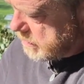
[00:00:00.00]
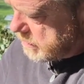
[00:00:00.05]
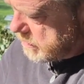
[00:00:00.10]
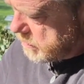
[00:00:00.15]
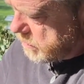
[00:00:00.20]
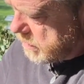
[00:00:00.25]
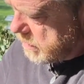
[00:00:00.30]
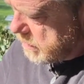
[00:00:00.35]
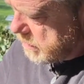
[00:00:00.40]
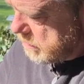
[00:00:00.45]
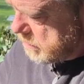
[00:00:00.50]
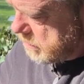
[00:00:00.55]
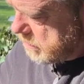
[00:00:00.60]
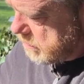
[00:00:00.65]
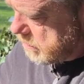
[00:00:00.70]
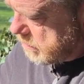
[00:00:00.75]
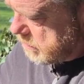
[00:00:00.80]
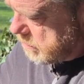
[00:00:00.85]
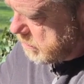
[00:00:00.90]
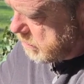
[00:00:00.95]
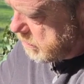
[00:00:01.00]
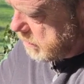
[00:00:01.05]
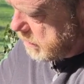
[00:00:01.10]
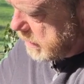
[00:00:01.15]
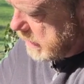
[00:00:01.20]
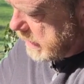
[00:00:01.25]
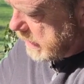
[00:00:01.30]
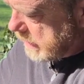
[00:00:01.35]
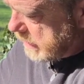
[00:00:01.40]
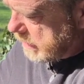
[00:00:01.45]
sort of
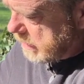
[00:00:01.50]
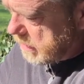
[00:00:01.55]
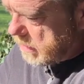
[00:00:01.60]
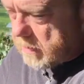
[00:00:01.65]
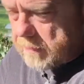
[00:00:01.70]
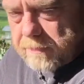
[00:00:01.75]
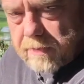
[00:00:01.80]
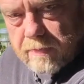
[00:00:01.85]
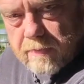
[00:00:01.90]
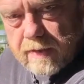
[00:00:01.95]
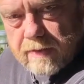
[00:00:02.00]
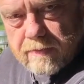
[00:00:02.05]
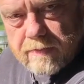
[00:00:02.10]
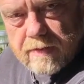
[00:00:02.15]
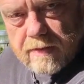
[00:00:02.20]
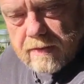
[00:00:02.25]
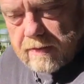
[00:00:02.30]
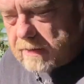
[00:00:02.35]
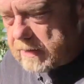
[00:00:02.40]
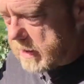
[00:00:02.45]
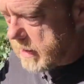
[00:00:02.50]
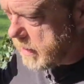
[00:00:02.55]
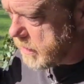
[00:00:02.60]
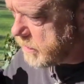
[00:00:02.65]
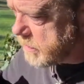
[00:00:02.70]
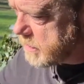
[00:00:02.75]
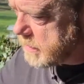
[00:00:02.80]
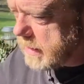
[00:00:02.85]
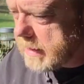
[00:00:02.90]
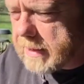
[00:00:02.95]
licking up around the
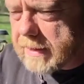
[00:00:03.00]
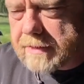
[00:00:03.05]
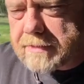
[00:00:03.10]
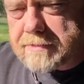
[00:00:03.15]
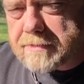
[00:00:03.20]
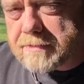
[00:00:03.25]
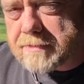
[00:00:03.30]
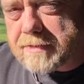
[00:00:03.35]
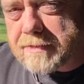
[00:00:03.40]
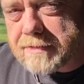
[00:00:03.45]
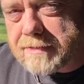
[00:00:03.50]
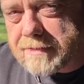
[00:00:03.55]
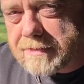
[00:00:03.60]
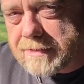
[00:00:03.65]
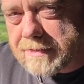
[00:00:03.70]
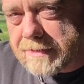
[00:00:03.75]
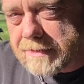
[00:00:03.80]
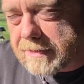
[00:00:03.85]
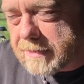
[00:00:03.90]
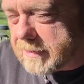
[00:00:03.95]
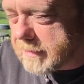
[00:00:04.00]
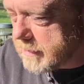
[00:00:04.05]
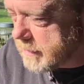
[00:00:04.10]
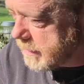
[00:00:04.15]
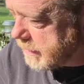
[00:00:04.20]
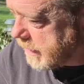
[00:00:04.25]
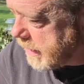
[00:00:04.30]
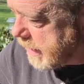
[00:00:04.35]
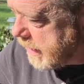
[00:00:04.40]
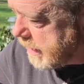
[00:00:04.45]
outer sides of the
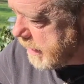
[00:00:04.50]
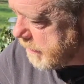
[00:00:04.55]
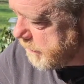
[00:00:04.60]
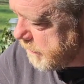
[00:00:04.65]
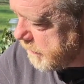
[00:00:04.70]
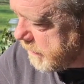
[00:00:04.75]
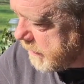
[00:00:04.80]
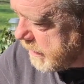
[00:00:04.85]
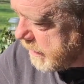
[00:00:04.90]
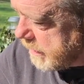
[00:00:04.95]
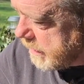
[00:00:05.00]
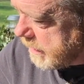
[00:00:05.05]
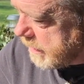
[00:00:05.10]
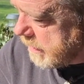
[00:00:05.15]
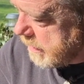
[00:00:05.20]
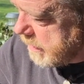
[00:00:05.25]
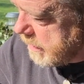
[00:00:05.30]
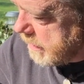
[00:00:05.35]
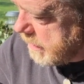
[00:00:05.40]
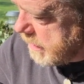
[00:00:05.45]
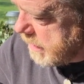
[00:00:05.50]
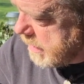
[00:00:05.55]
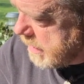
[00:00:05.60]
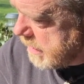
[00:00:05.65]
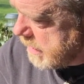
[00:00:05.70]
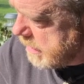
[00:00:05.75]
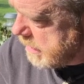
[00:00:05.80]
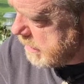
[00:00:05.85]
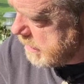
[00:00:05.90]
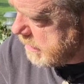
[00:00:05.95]
can.
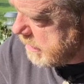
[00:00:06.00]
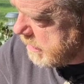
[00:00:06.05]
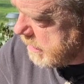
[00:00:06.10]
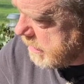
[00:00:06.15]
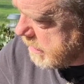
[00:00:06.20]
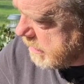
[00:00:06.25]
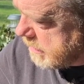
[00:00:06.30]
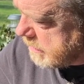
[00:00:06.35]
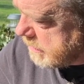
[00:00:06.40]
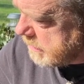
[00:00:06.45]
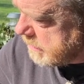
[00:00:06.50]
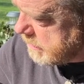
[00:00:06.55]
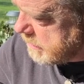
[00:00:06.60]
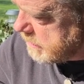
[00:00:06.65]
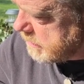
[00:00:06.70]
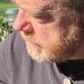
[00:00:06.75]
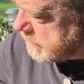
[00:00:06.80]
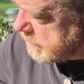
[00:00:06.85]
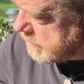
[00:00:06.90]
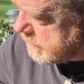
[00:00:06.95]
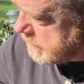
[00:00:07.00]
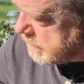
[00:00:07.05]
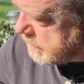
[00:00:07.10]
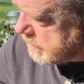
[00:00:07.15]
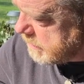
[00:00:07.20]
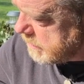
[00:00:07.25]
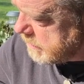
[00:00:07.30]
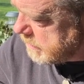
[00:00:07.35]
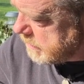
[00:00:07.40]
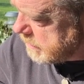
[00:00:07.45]
And I
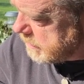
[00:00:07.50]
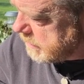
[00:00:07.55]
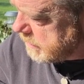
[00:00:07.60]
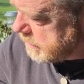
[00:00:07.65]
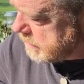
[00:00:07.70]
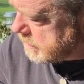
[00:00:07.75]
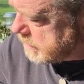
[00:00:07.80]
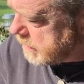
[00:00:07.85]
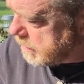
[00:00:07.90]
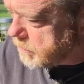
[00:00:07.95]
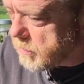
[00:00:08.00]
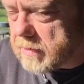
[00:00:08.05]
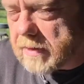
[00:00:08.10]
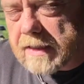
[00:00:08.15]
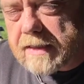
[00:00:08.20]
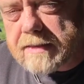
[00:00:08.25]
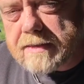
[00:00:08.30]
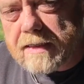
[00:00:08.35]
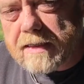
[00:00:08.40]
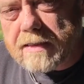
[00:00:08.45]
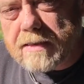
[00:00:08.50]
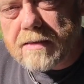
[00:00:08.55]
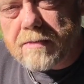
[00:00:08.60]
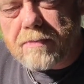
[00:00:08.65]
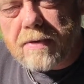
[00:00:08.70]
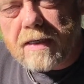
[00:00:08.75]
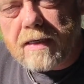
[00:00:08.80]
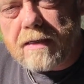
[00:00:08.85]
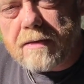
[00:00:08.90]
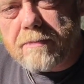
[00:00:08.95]
said I'm gonna let that
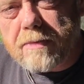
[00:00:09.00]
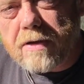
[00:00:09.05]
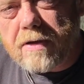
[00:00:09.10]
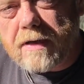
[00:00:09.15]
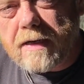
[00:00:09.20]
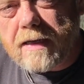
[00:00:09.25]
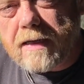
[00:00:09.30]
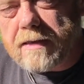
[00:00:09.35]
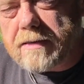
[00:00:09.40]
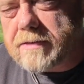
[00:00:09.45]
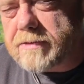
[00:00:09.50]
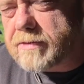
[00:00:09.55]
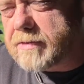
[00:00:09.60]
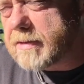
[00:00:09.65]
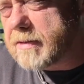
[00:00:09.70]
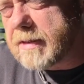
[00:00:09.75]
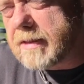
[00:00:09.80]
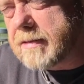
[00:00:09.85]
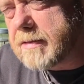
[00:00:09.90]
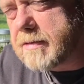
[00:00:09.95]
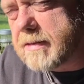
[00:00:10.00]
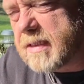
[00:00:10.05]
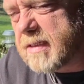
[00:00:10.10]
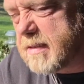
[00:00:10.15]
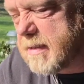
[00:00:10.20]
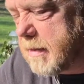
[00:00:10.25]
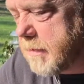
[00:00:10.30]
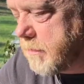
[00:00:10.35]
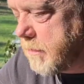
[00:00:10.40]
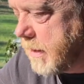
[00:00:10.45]
completely burn out, generally
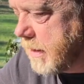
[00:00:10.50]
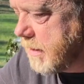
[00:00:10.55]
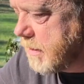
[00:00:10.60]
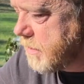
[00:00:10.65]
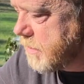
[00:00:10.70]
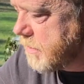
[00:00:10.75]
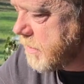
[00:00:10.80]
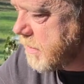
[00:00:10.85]
6-7 minutes or